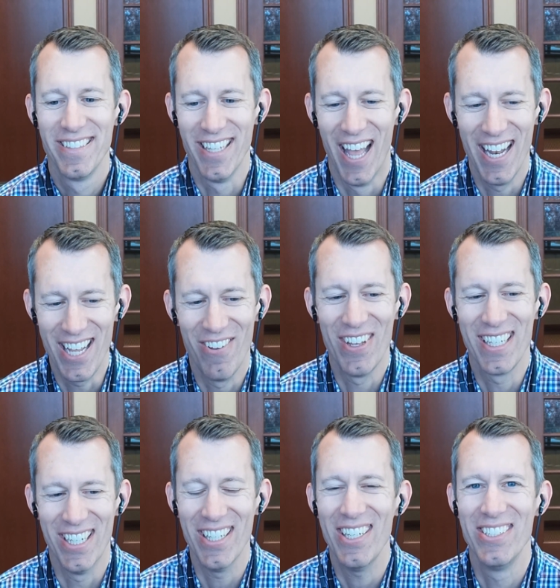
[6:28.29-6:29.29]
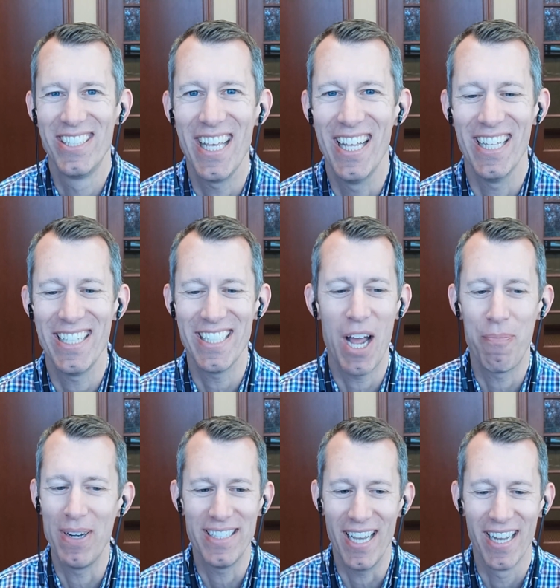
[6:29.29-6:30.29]
Not even close. Yeah, let's not
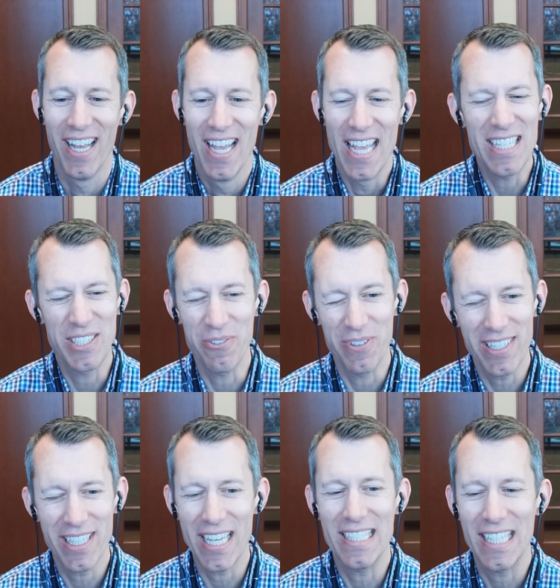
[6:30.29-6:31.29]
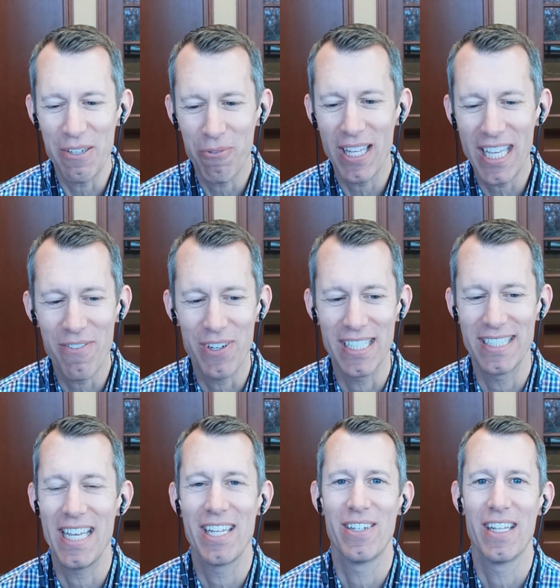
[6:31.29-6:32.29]
pretend. Is it really even a
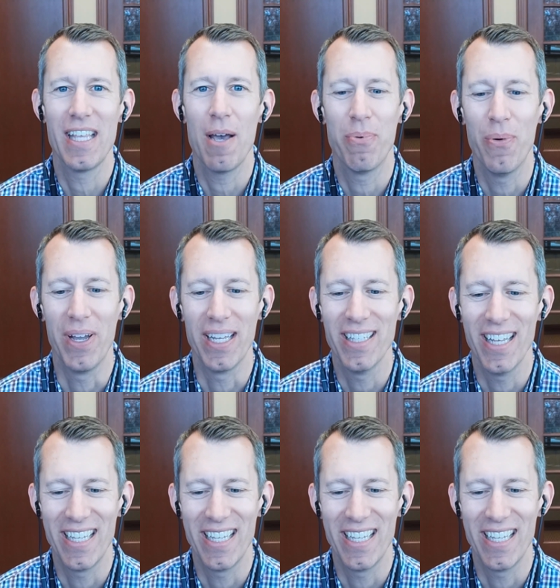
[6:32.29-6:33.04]
standard at that point? Like,